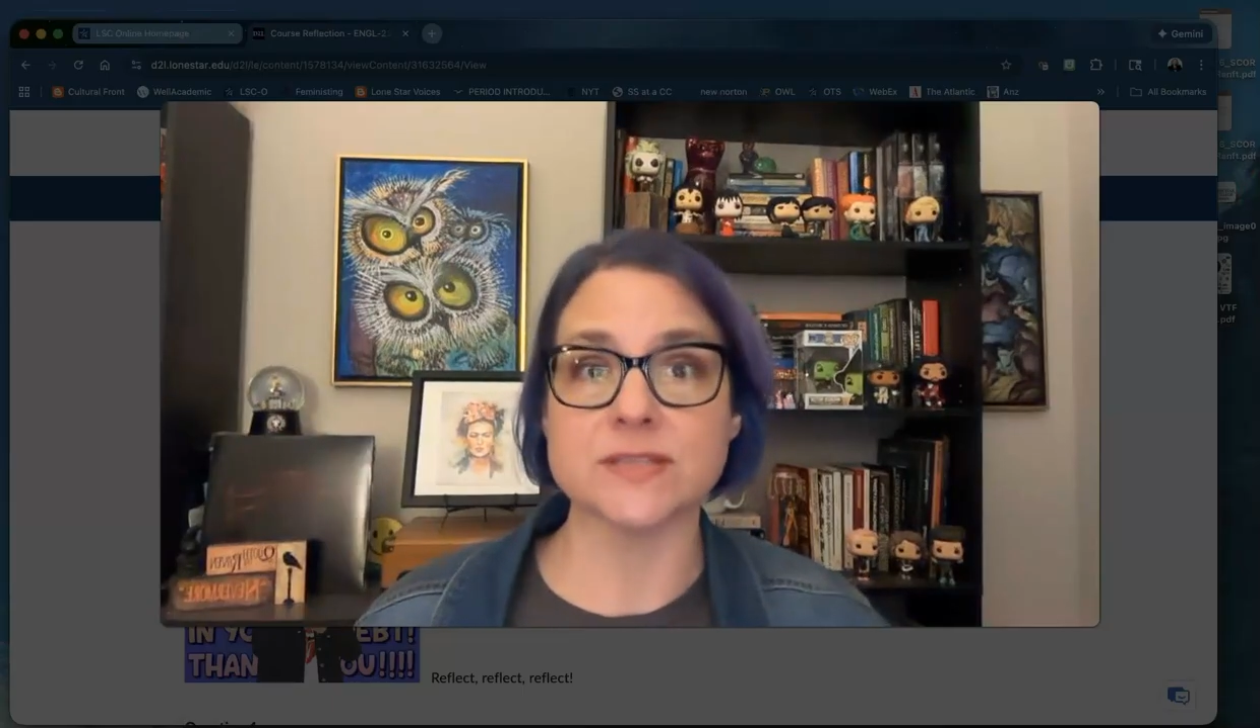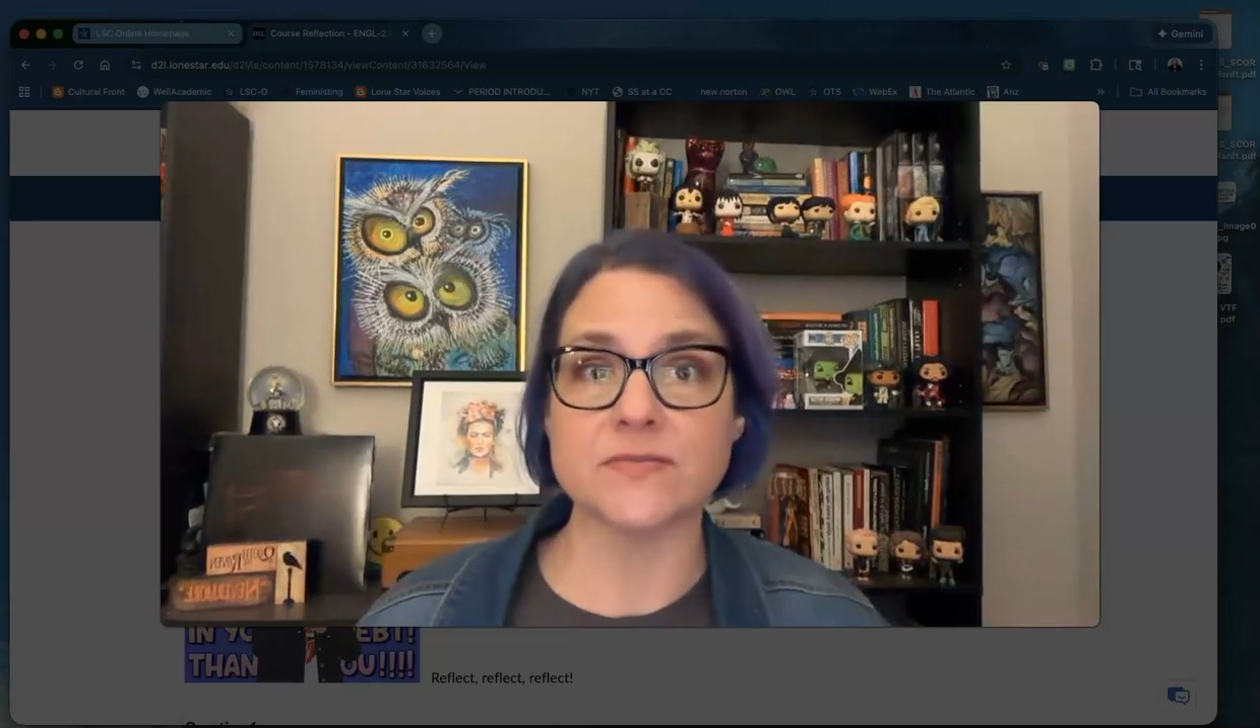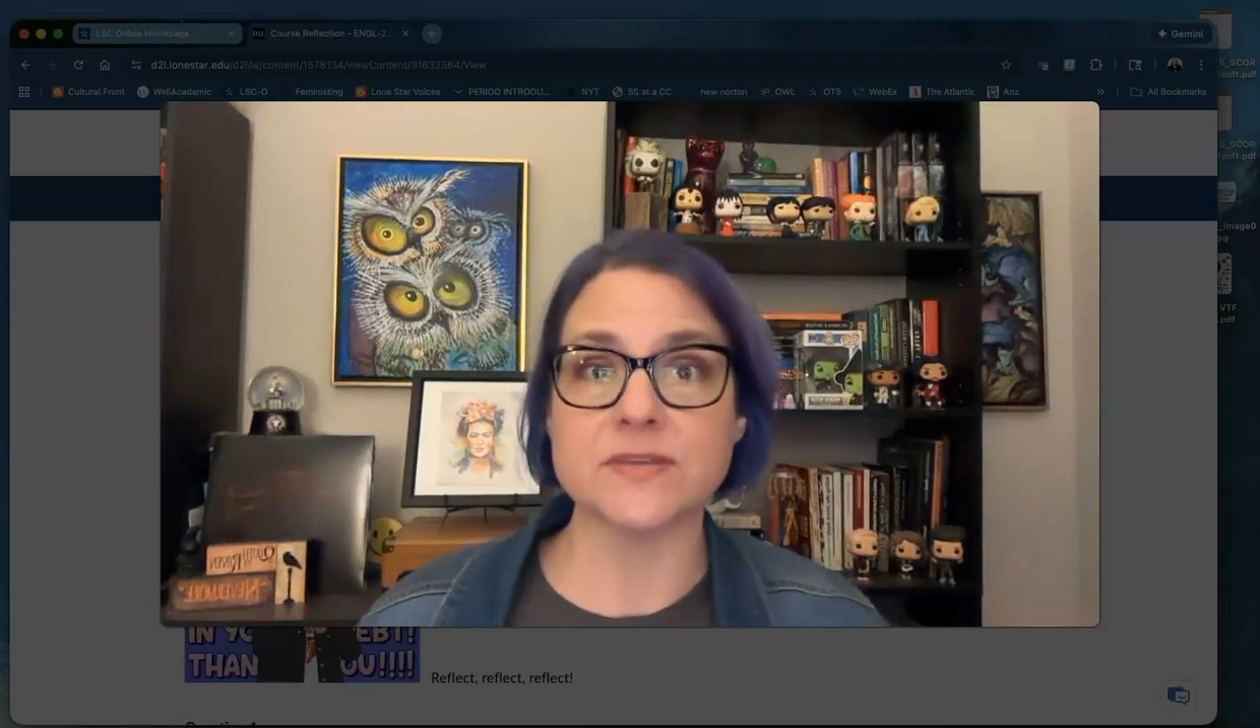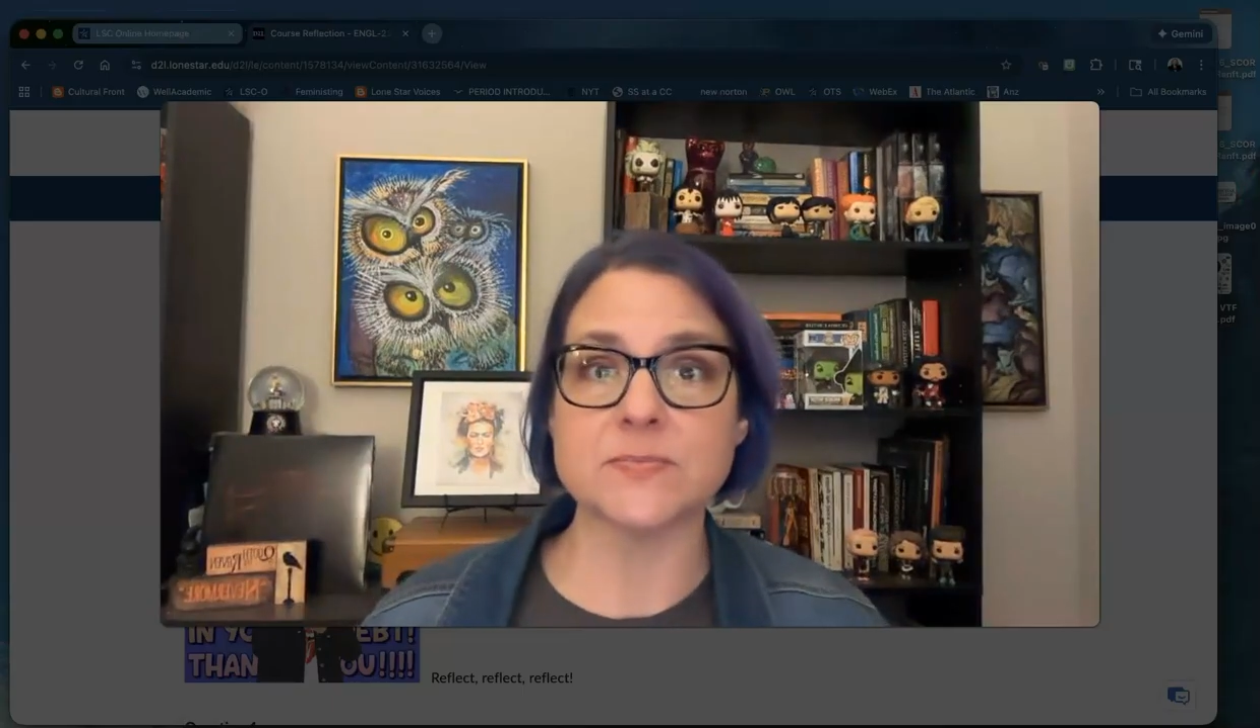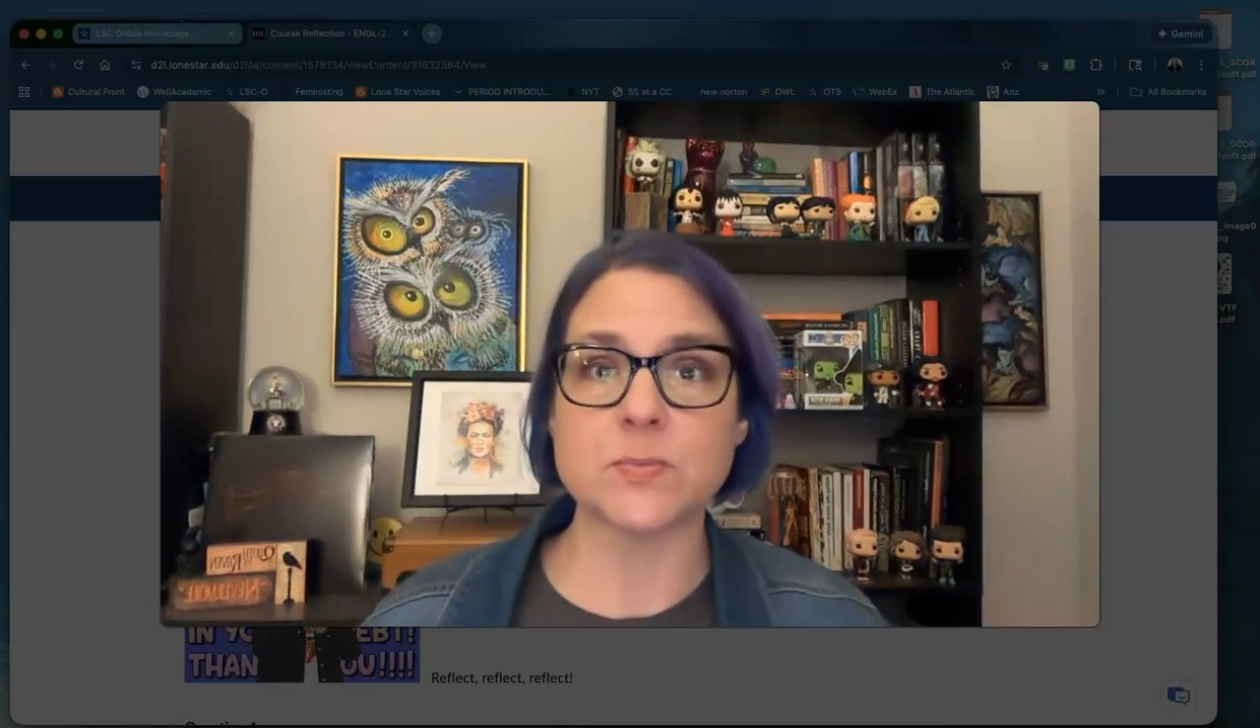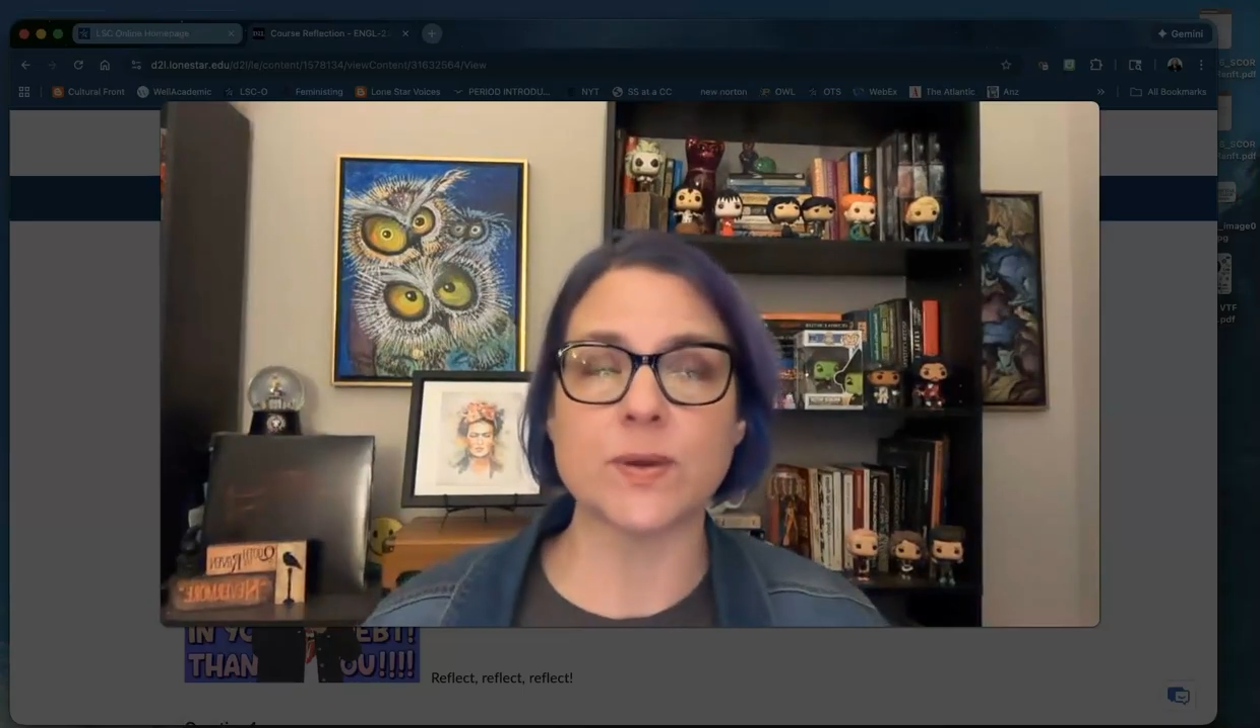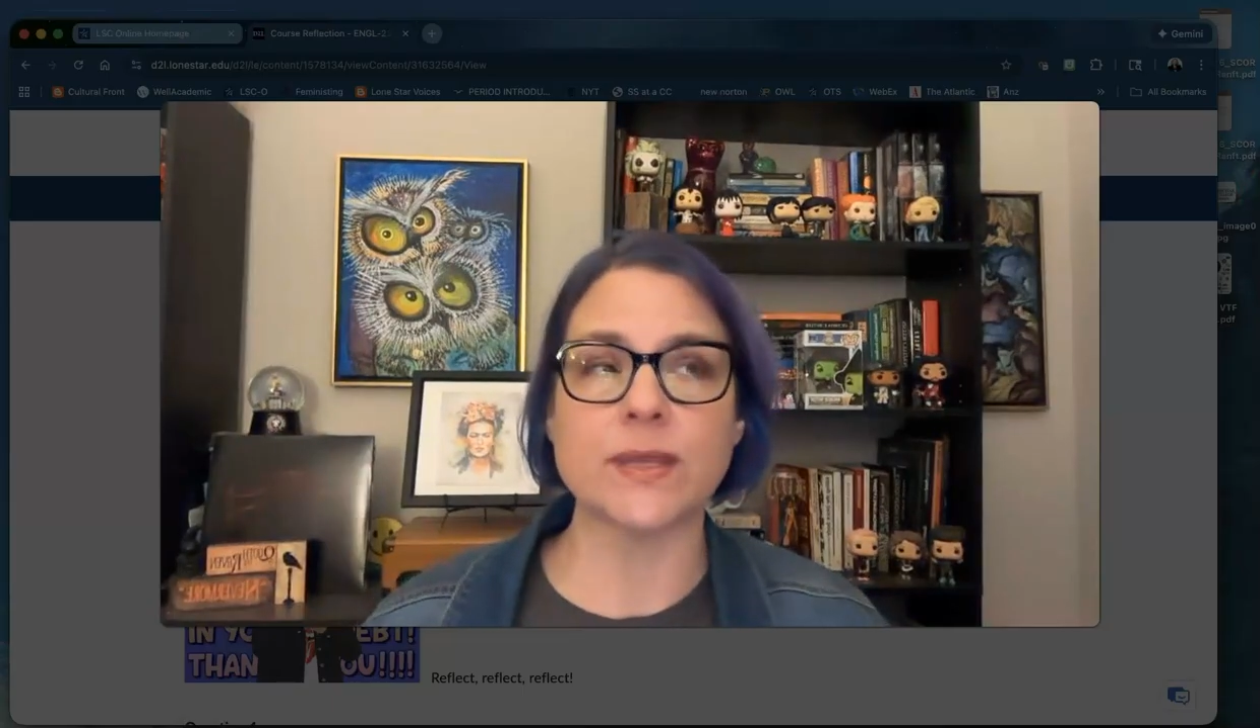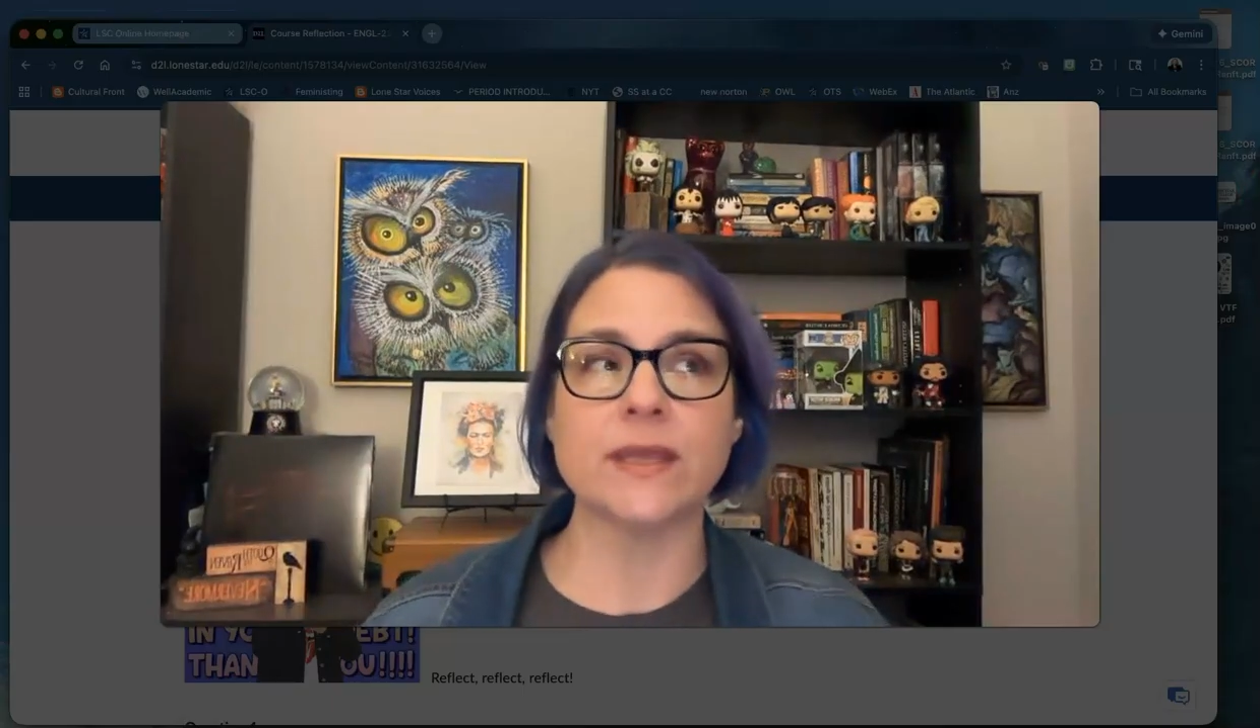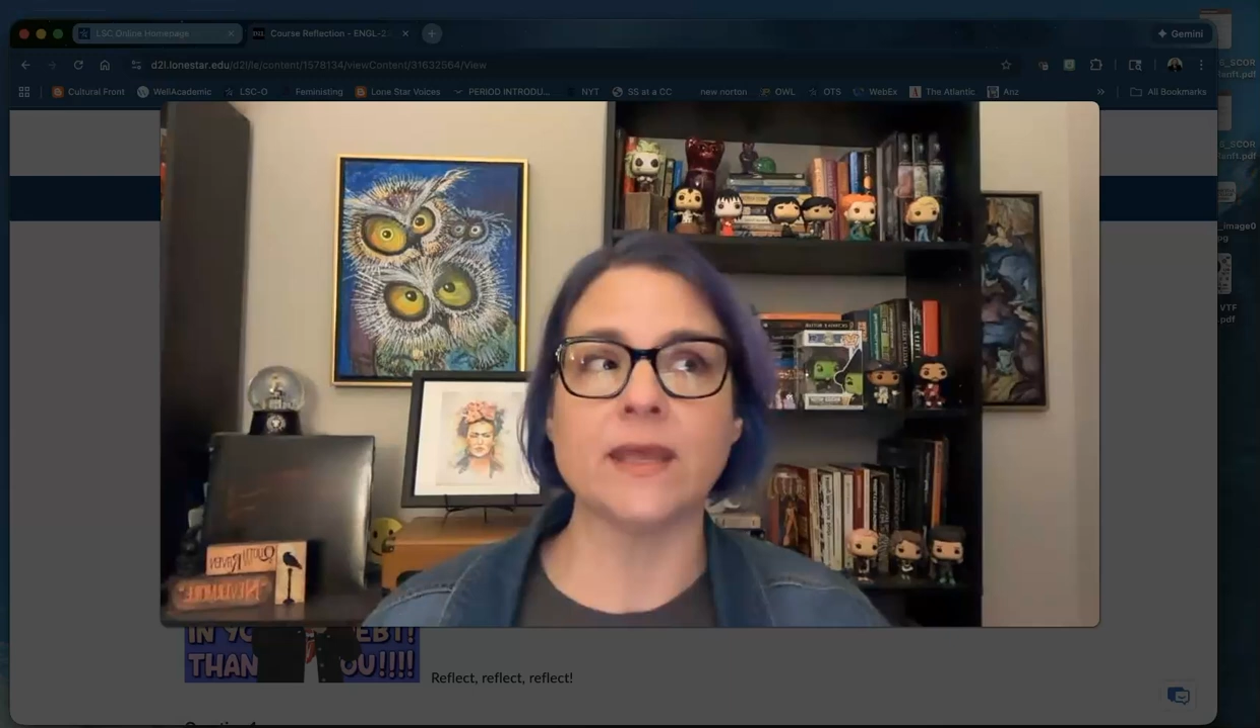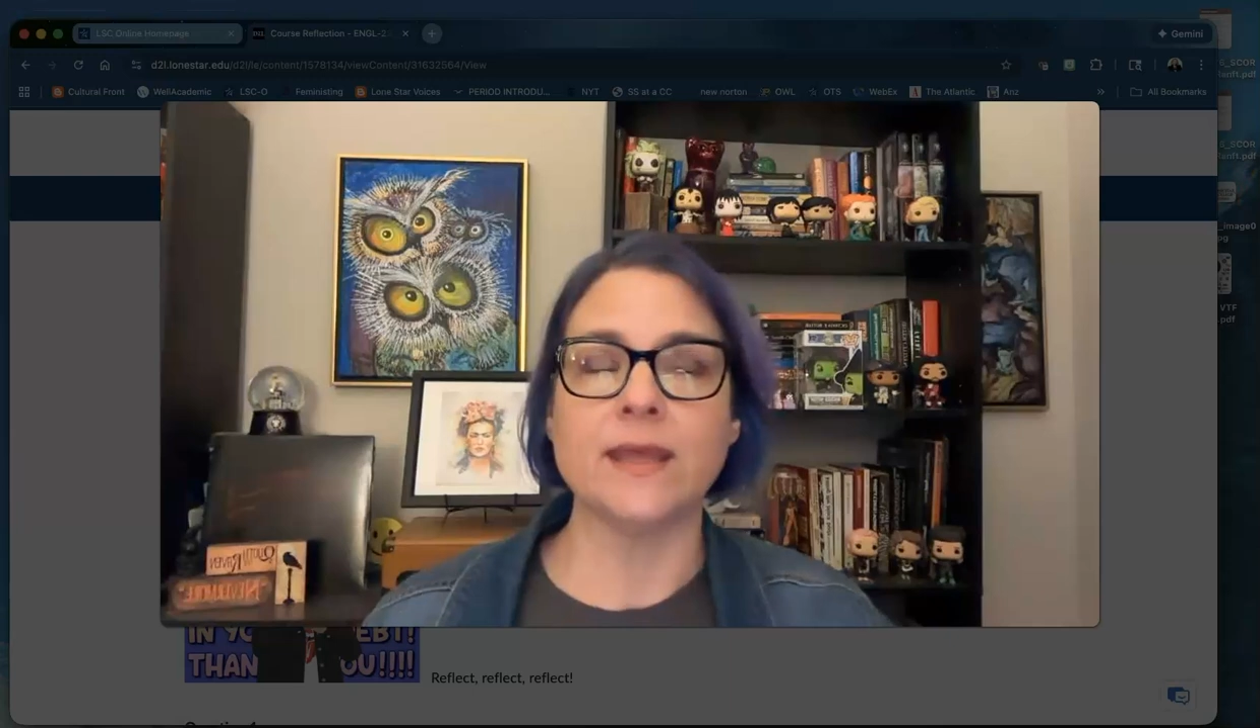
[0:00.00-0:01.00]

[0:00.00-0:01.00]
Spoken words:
at this point.